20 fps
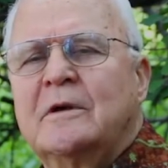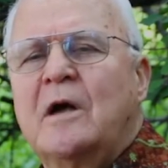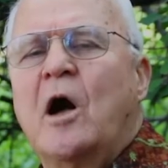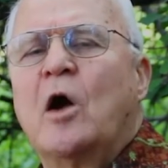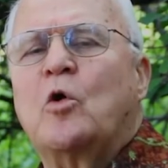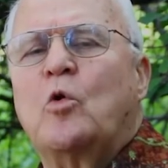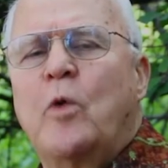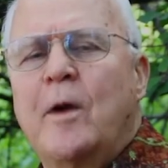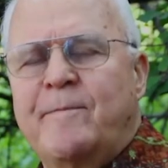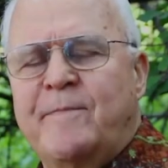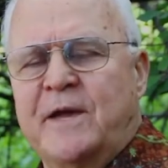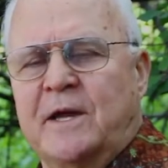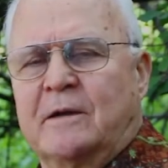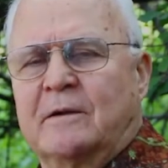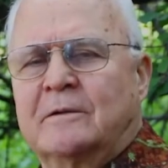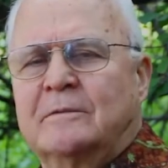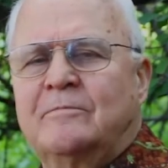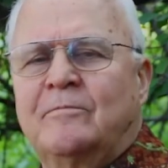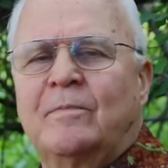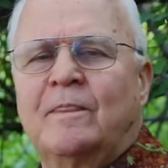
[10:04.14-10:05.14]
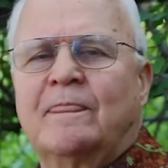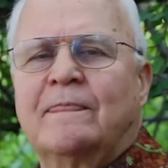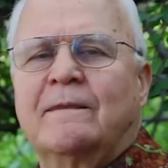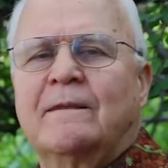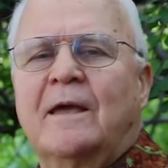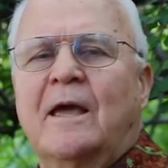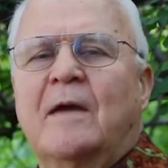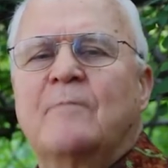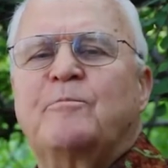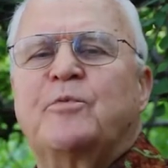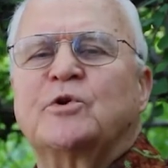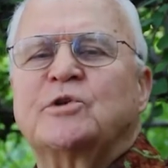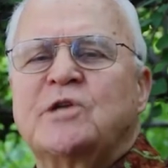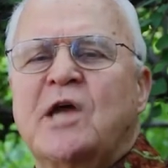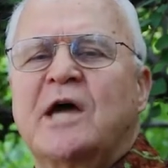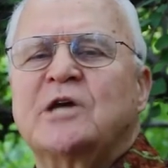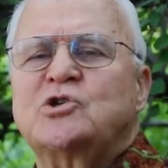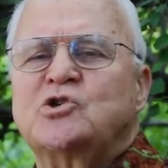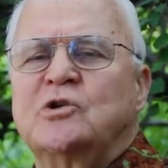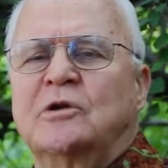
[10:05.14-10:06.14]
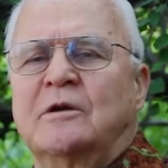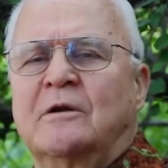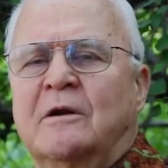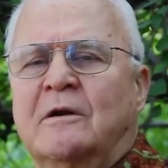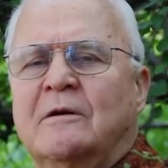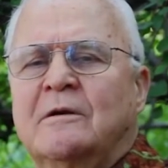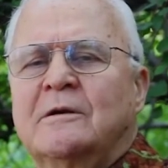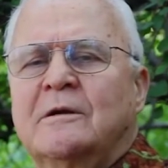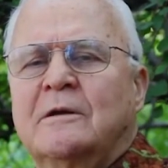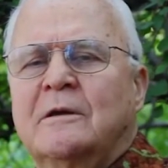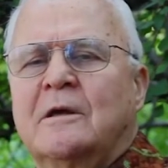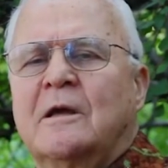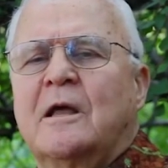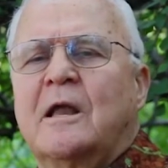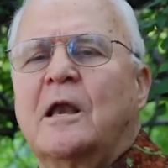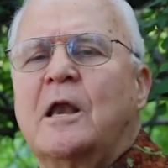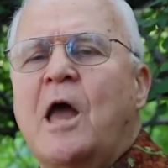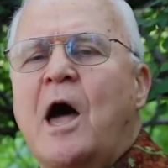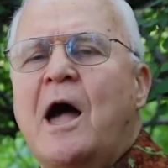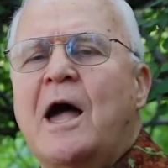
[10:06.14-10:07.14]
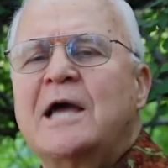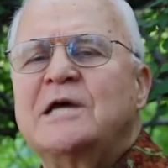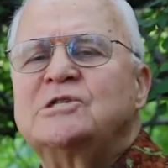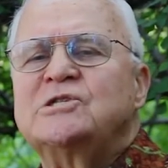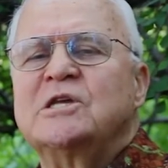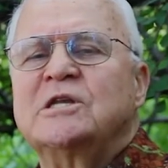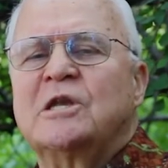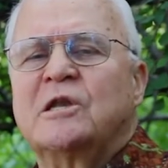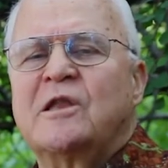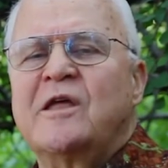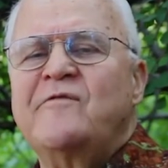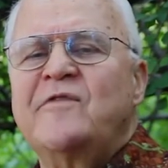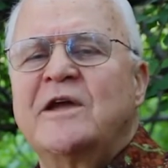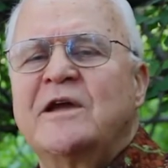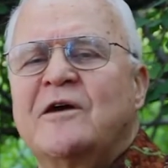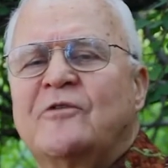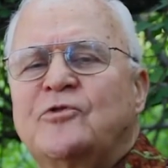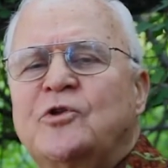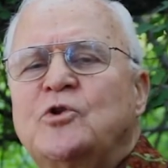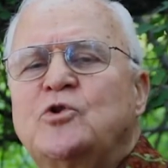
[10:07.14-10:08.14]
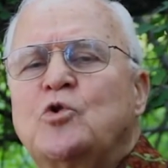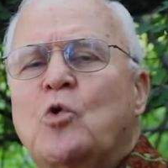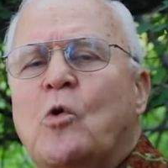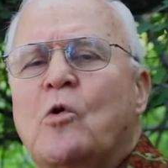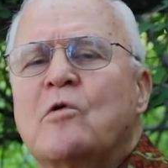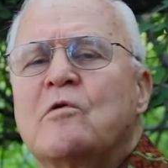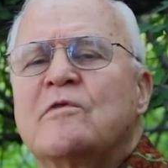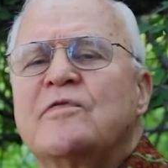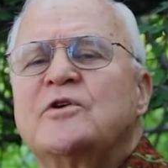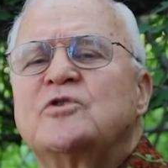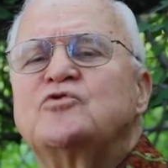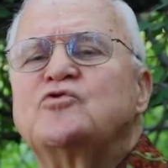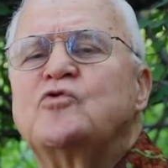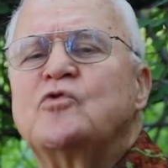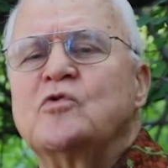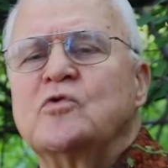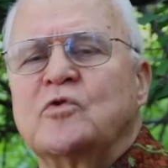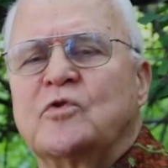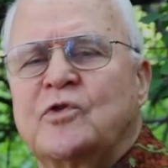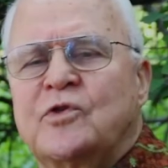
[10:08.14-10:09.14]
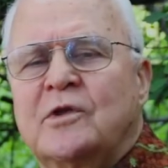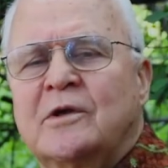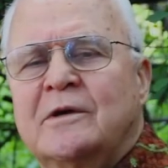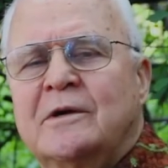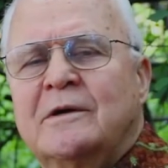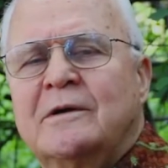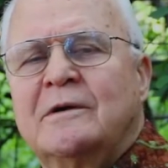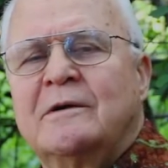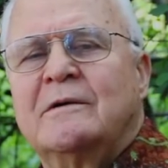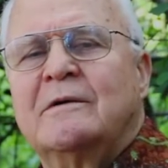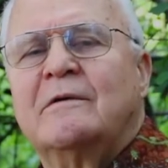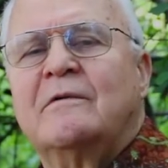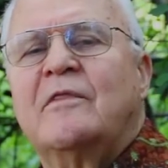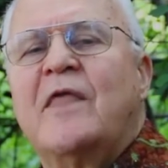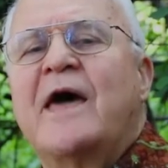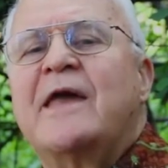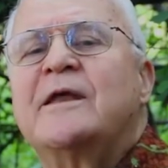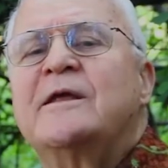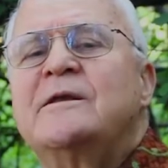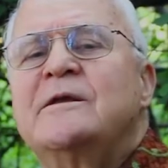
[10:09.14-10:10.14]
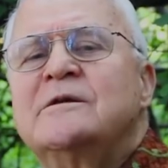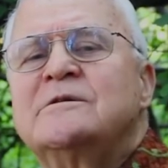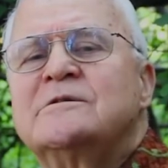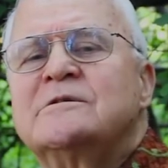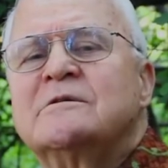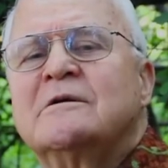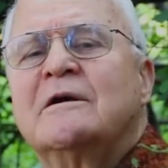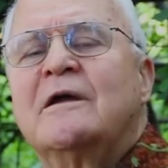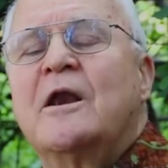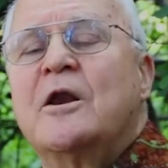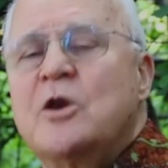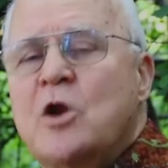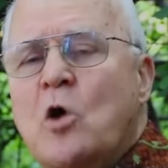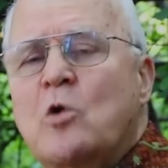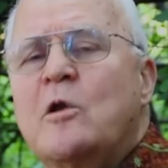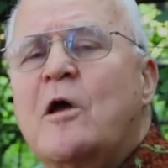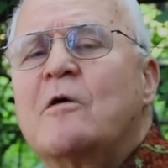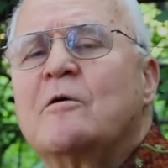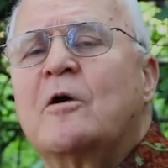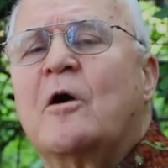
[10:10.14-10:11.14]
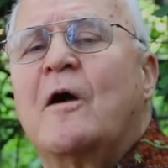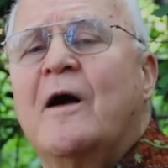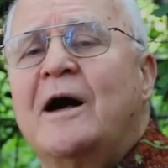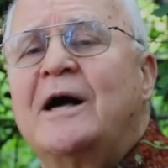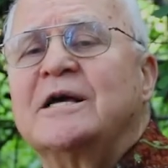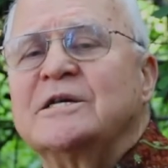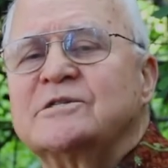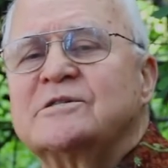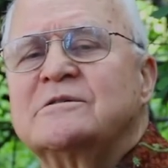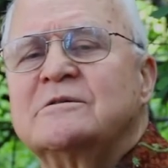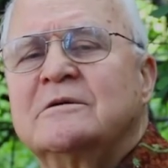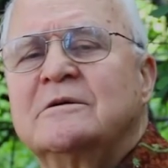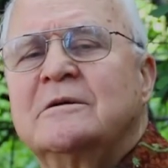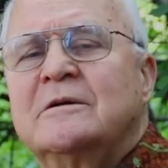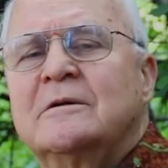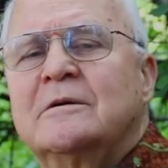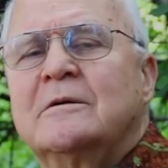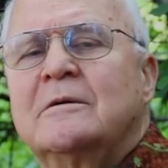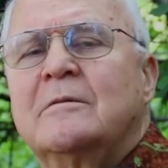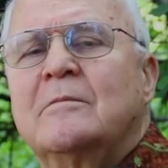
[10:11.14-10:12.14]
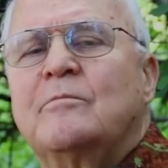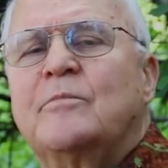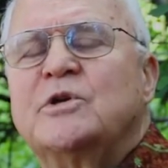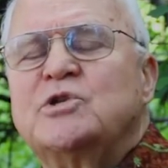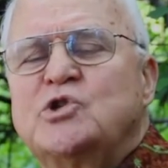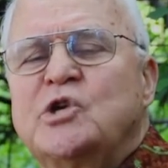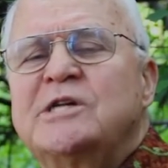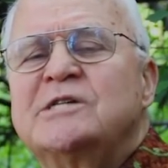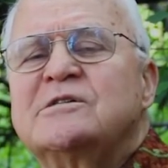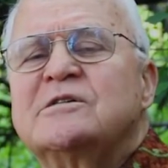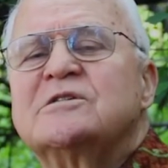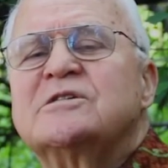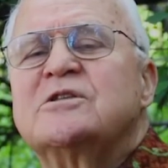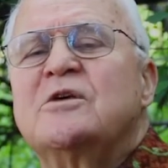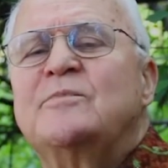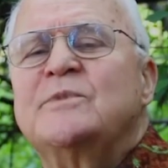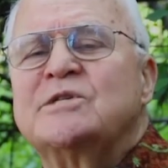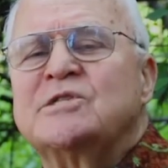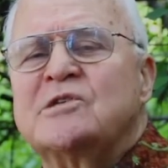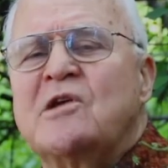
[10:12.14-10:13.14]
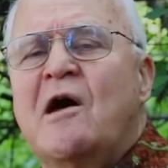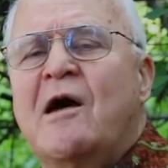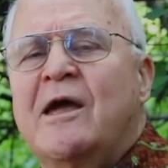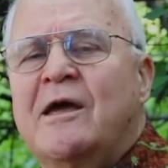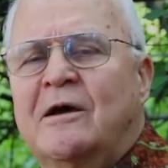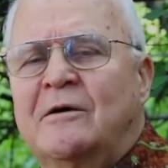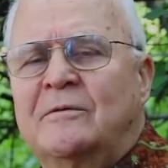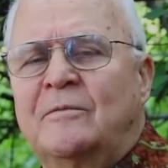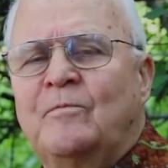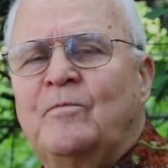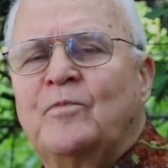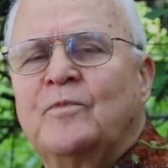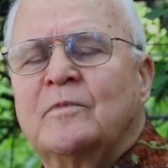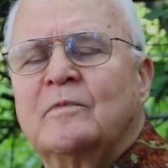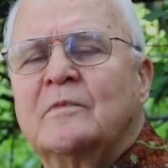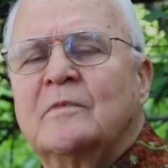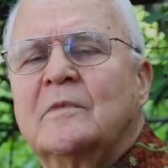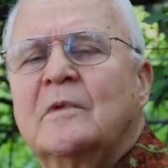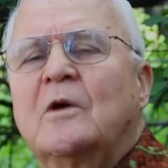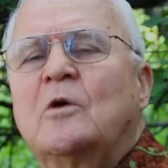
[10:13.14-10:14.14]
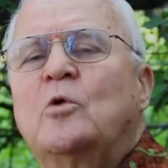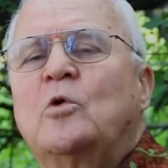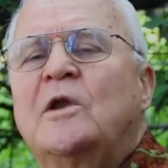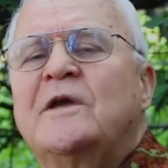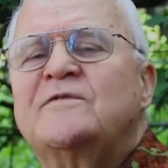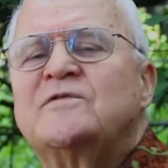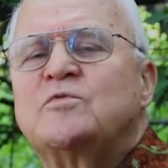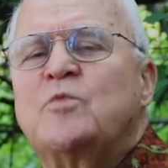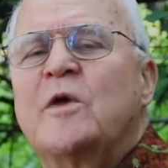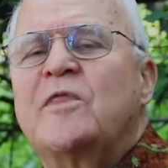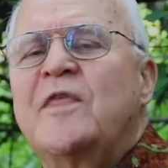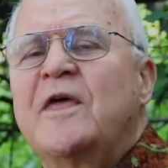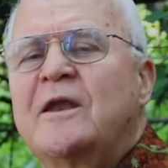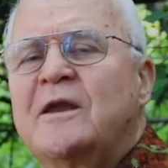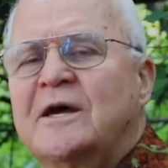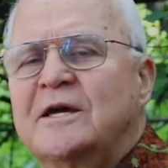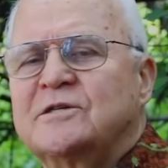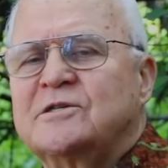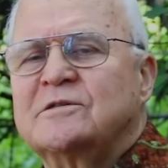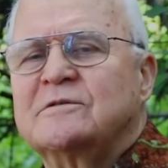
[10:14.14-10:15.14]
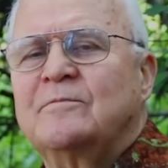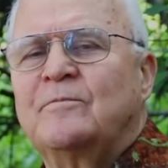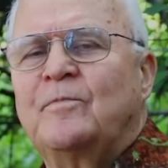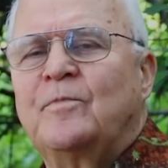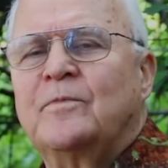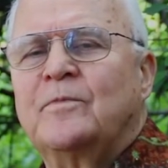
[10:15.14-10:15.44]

equipping, and protection lies in living at the door of the truth, that it is no longer us, but Jesus the Messiah who lives within us.